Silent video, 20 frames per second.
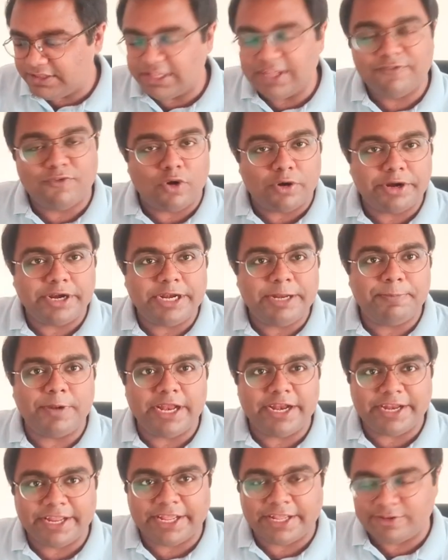They've already
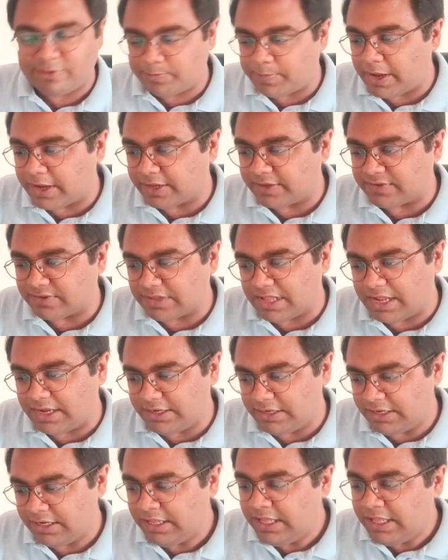played against Pakistan.